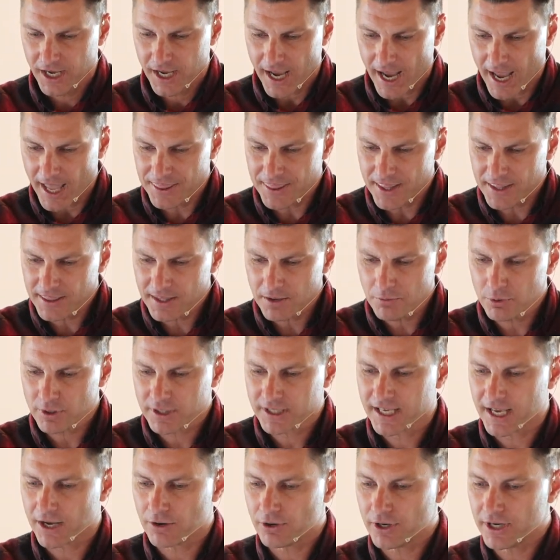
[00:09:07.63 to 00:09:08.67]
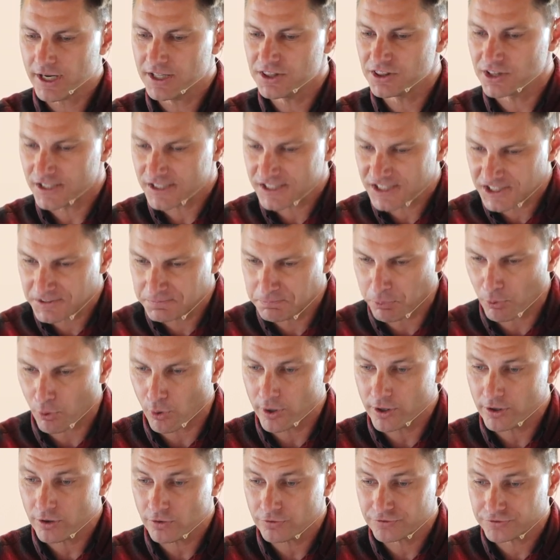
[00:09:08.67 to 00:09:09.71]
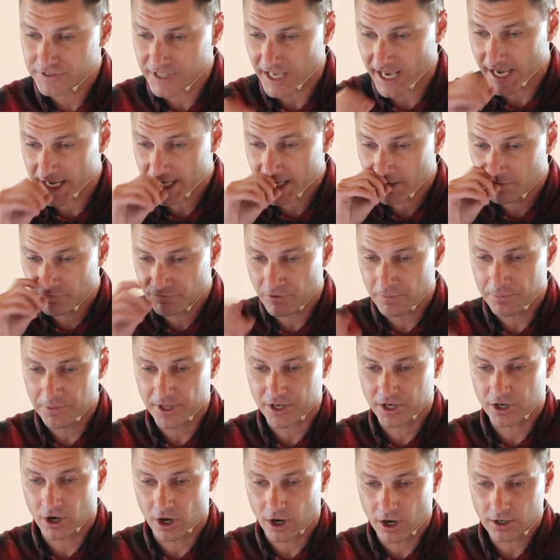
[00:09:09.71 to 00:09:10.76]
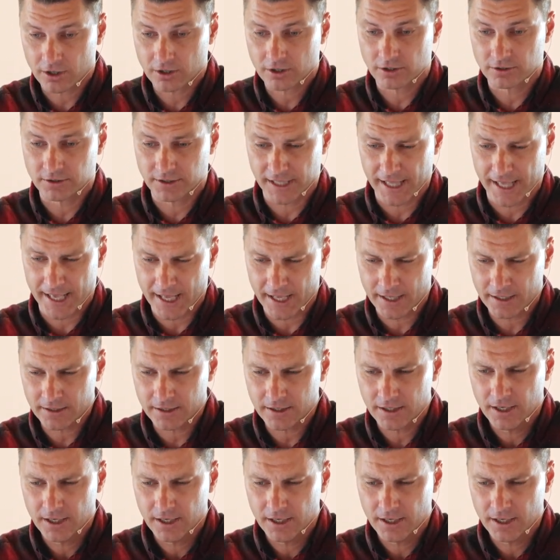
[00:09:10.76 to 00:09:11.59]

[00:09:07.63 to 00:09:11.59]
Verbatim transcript: And then they would carry in the spoils taken from the conquered land.